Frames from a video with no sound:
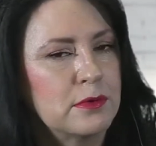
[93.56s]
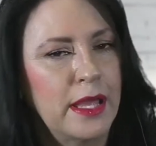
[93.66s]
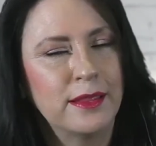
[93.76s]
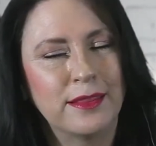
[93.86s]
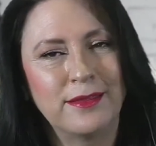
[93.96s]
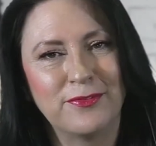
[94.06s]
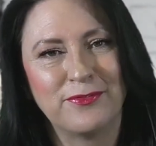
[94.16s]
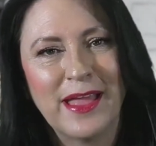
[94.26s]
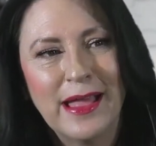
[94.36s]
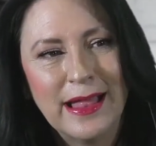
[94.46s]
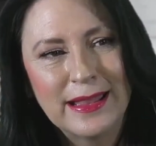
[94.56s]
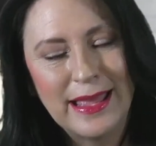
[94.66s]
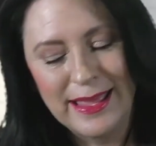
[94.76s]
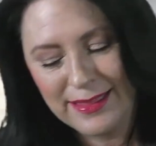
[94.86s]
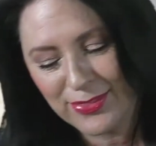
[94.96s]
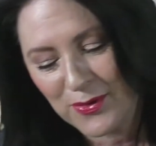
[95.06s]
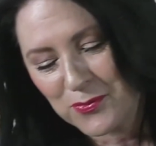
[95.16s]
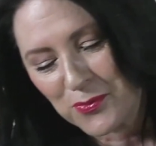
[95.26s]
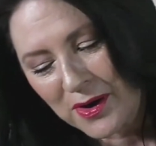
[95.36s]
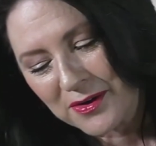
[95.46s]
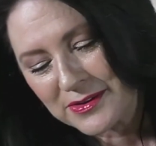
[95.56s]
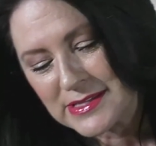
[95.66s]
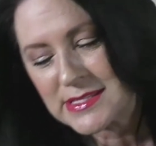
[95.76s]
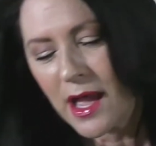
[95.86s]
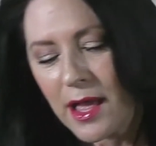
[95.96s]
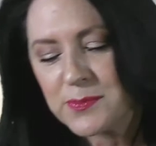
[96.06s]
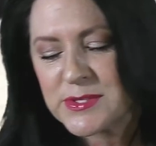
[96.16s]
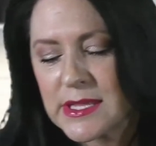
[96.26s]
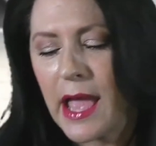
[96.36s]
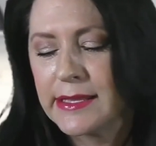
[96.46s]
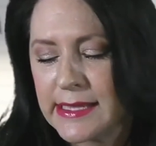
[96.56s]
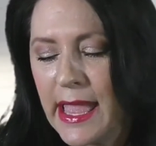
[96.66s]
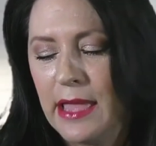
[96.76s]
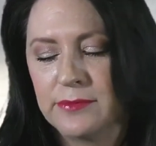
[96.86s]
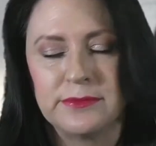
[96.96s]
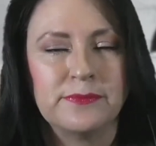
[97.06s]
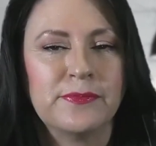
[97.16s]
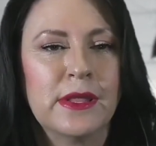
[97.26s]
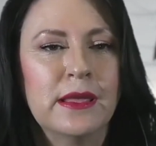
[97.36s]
Right? Like the world is upside down.